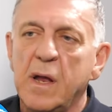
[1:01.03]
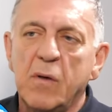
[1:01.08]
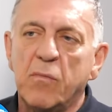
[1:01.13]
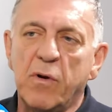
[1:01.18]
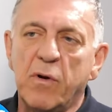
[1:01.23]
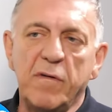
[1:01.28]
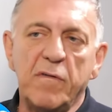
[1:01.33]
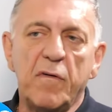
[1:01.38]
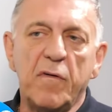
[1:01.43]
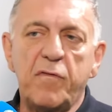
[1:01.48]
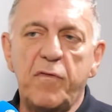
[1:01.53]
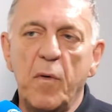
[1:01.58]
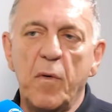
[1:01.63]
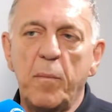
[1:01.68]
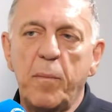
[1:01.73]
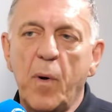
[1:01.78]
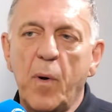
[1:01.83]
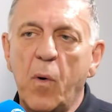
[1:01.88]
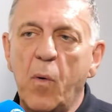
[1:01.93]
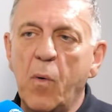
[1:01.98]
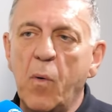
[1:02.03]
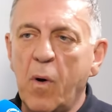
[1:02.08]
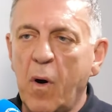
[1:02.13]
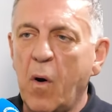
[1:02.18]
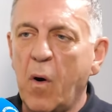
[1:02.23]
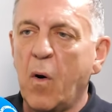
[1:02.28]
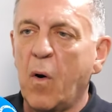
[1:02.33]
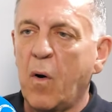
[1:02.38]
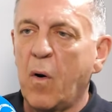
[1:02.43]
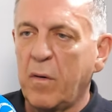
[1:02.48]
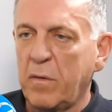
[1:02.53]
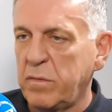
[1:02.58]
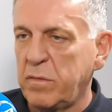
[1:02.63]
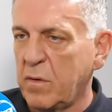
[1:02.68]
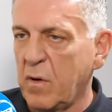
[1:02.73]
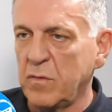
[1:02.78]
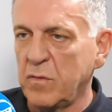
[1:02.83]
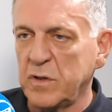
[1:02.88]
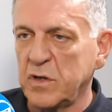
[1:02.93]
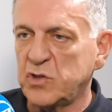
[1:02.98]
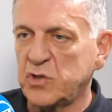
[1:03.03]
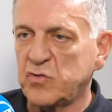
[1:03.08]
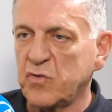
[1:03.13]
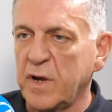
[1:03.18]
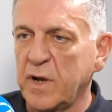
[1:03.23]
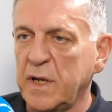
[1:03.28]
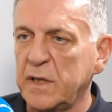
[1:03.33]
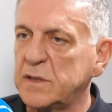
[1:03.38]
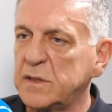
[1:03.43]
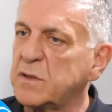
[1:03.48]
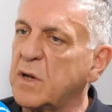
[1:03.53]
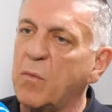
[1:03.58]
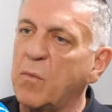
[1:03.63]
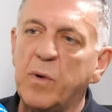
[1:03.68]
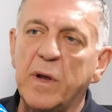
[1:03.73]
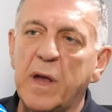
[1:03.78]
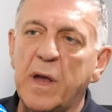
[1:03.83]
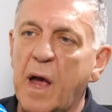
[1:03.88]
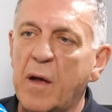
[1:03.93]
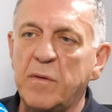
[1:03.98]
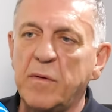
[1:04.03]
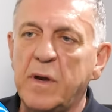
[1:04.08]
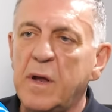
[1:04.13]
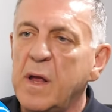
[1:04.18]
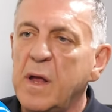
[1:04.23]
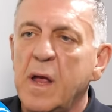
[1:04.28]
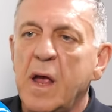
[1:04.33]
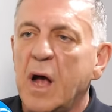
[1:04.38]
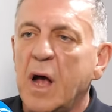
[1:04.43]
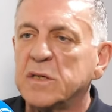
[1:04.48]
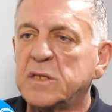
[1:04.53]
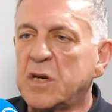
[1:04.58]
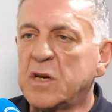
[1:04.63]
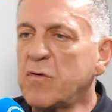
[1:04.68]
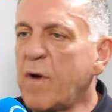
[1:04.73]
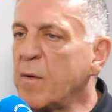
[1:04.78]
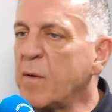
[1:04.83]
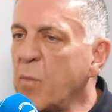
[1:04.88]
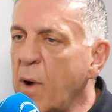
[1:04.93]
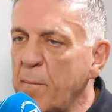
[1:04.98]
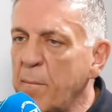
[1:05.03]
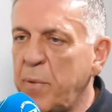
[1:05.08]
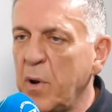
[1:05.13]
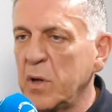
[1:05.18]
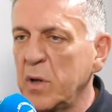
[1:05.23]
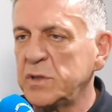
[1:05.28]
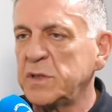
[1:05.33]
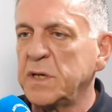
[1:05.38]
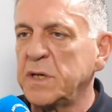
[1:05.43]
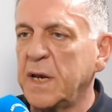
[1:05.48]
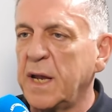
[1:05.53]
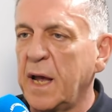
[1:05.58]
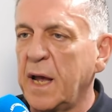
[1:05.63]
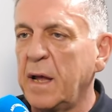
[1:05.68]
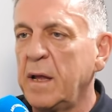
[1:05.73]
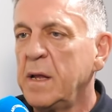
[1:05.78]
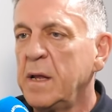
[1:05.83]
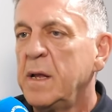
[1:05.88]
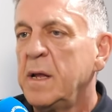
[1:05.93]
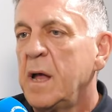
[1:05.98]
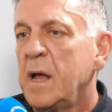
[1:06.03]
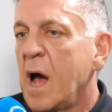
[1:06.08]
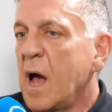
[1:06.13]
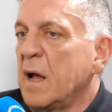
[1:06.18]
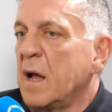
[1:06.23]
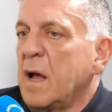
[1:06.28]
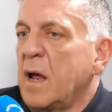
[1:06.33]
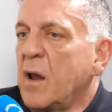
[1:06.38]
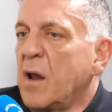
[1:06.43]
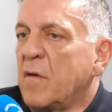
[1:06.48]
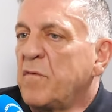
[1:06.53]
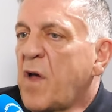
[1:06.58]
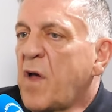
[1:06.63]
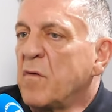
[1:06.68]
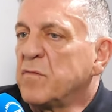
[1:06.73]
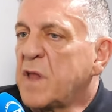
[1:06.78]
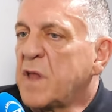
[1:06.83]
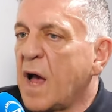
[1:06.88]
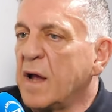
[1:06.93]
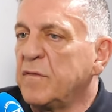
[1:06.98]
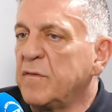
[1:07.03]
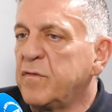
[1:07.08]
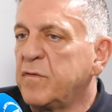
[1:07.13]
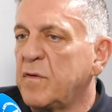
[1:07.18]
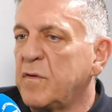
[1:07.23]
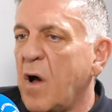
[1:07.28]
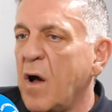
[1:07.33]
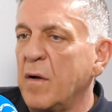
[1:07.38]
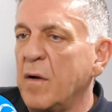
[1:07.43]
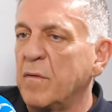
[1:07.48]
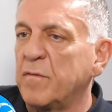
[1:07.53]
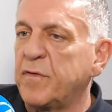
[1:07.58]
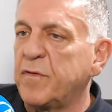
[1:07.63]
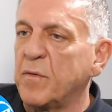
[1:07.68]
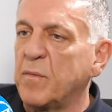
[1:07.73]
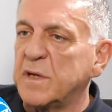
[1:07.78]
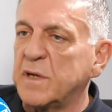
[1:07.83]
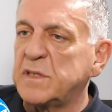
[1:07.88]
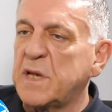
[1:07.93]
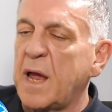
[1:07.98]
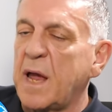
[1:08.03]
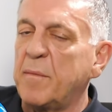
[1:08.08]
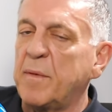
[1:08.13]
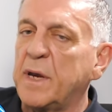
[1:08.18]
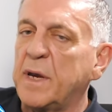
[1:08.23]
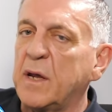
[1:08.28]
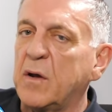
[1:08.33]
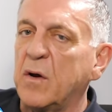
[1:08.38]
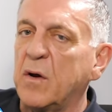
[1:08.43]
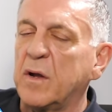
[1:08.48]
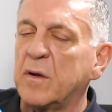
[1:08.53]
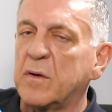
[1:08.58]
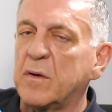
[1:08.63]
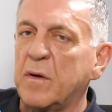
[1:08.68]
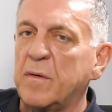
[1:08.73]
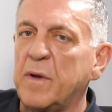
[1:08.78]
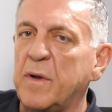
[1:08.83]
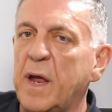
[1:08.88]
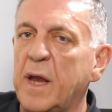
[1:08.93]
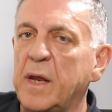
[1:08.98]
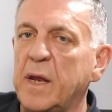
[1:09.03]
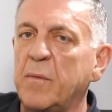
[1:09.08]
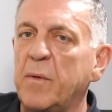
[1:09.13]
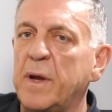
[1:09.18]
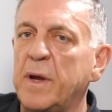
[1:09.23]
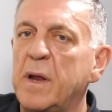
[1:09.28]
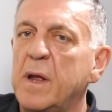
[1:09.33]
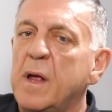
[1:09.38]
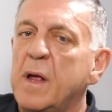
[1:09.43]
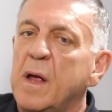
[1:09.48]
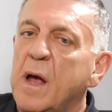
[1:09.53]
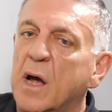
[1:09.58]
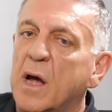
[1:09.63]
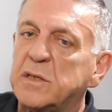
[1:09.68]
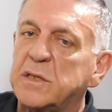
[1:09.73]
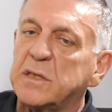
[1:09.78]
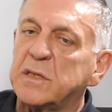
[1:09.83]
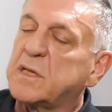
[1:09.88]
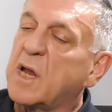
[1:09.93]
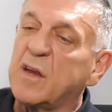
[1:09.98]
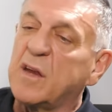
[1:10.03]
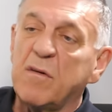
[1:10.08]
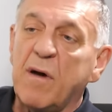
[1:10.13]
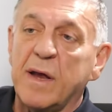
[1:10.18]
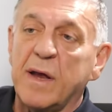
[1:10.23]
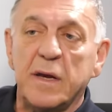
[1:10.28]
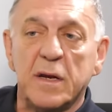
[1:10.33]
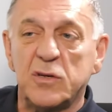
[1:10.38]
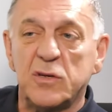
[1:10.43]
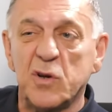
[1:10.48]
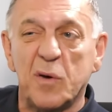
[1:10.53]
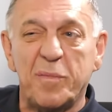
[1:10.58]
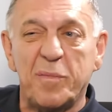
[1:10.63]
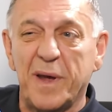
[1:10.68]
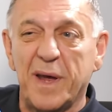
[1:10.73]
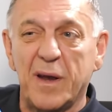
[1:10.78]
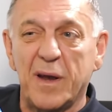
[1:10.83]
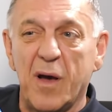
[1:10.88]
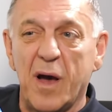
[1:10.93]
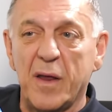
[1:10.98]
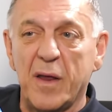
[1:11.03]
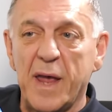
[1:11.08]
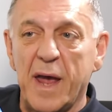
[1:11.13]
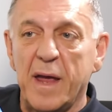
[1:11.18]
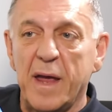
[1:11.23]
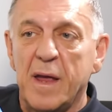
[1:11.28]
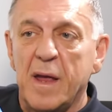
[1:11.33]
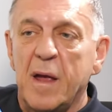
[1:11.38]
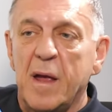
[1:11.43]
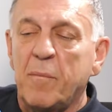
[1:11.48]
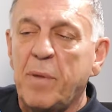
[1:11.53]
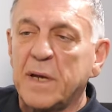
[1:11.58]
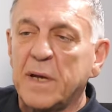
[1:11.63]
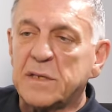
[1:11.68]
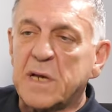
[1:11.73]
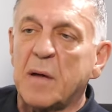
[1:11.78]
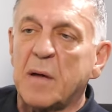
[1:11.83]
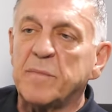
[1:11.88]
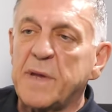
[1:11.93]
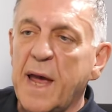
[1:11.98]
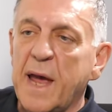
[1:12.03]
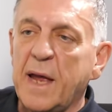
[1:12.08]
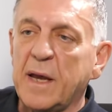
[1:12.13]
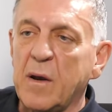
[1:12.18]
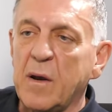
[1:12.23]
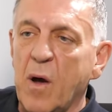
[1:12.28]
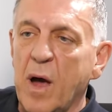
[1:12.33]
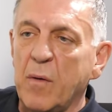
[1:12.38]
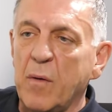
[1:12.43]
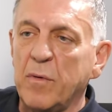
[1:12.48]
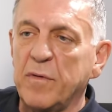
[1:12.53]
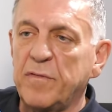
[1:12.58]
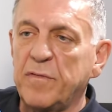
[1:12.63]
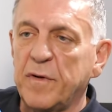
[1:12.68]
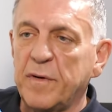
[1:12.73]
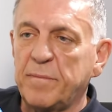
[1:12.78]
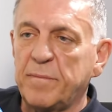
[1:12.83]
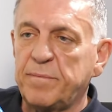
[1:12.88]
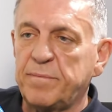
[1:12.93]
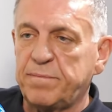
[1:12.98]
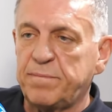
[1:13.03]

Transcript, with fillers: whether football or on the streets. And we and I said, there ain't one person here. And I've done Dave like for West Ham, and he got, got and he went. I said, so there ain't a job here like that. But he's come down like with a